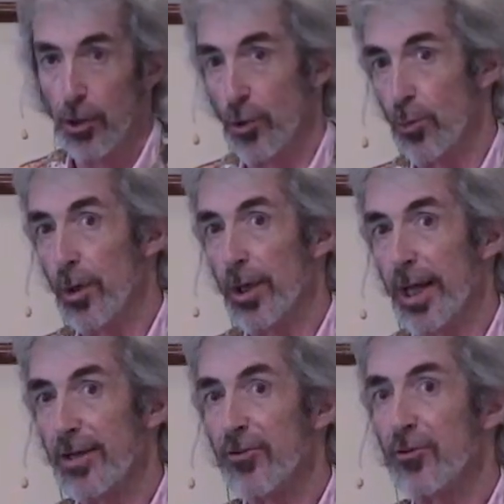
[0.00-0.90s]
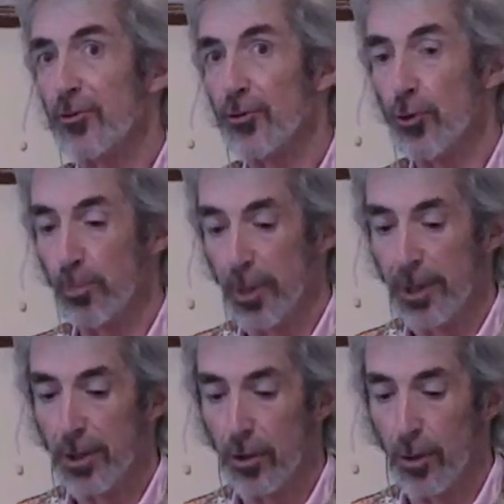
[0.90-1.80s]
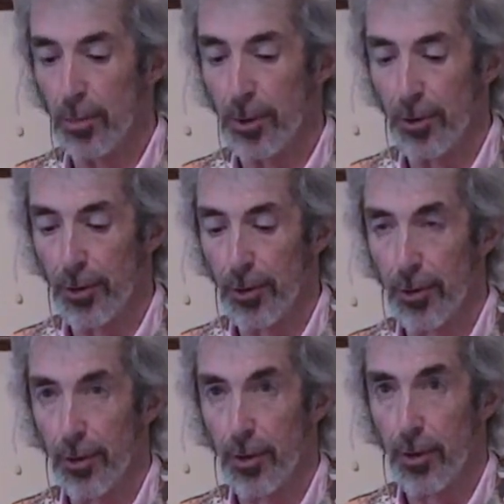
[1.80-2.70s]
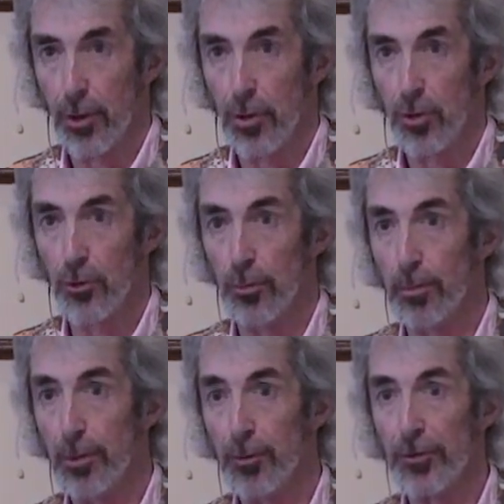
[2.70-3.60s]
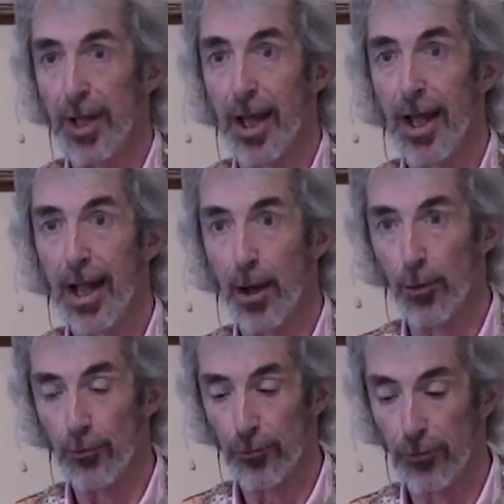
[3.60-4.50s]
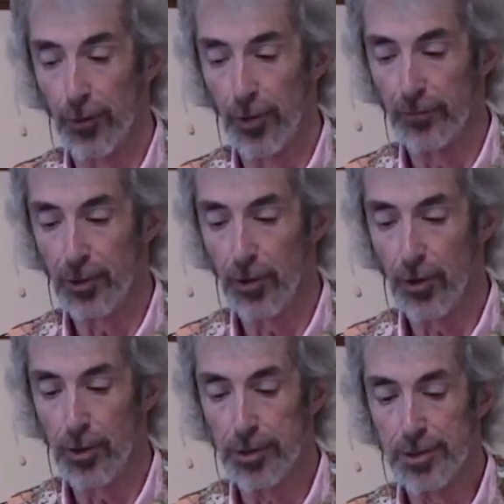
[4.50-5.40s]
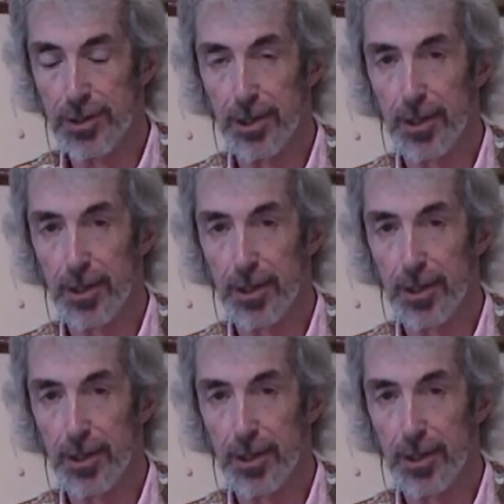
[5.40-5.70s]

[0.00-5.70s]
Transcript: you are like a stupid carpenter who built a house of cards.